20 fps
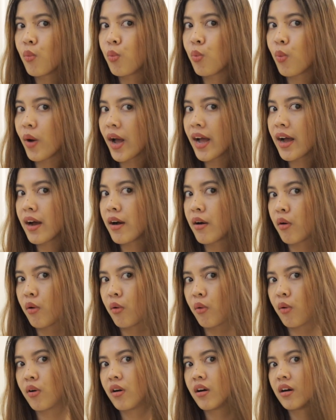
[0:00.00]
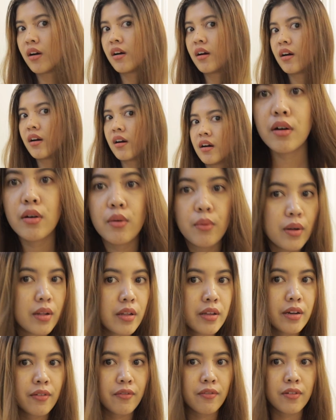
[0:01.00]
Wow. Well,
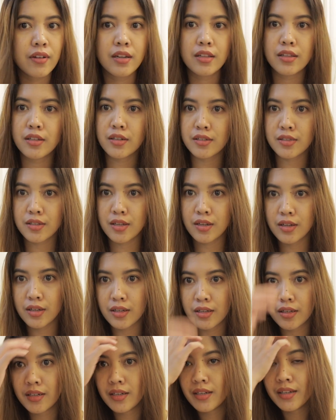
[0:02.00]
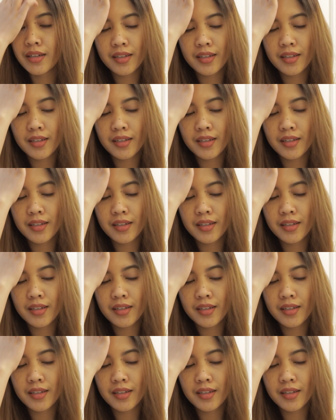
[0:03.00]
in effect, it looks good.